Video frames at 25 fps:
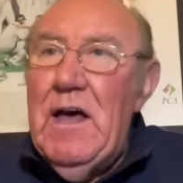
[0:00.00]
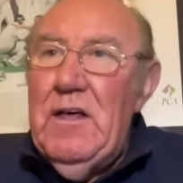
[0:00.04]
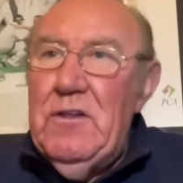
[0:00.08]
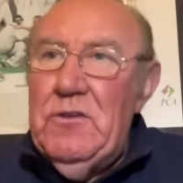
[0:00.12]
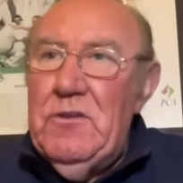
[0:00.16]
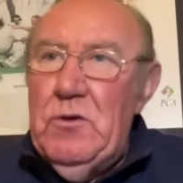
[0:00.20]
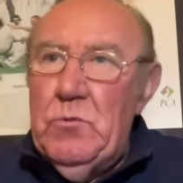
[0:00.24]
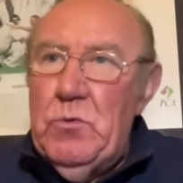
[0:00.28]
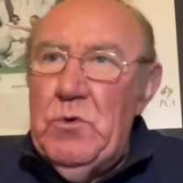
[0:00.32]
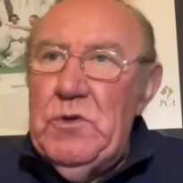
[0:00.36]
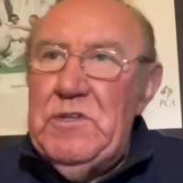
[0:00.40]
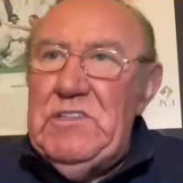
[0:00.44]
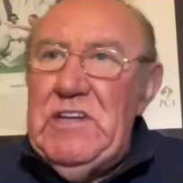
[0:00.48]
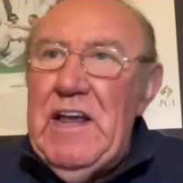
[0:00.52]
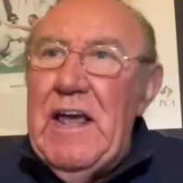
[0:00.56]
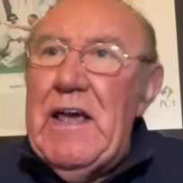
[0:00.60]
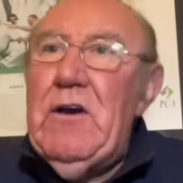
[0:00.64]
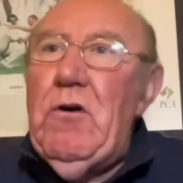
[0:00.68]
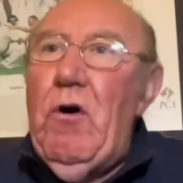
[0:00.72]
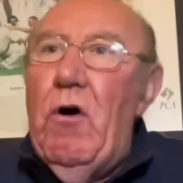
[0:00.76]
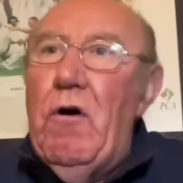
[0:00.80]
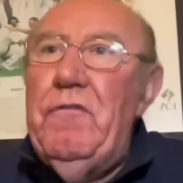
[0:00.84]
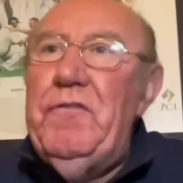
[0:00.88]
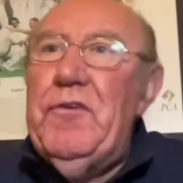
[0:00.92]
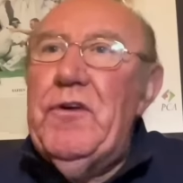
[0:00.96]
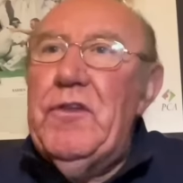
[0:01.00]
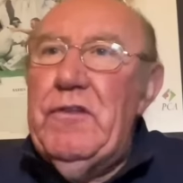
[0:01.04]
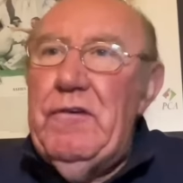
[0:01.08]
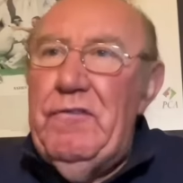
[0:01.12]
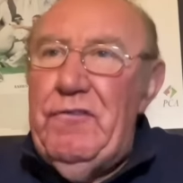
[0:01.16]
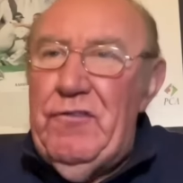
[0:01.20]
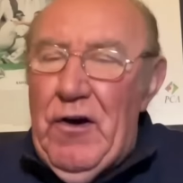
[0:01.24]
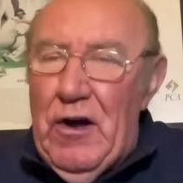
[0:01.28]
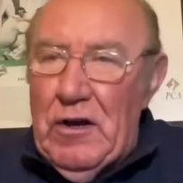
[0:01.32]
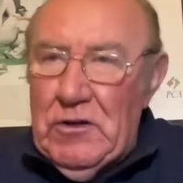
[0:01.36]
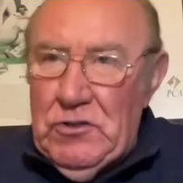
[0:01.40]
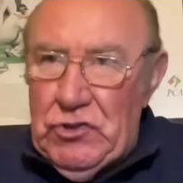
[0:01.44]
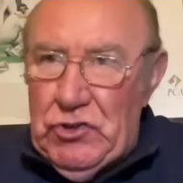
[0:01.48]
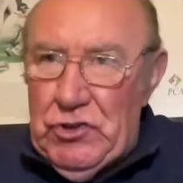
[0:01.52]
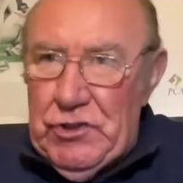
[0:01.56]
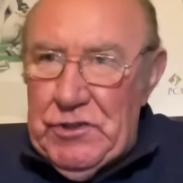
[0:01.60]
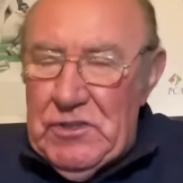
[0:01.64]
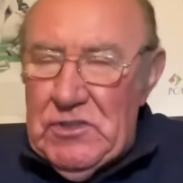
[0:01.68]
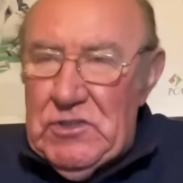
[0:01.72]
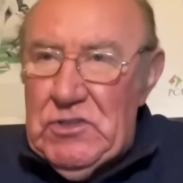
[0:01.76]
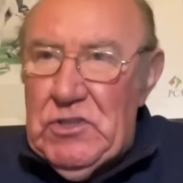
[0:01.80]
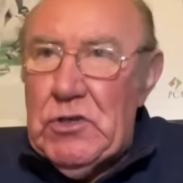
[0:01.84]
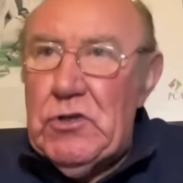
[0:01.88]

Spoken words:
that would take over the functions,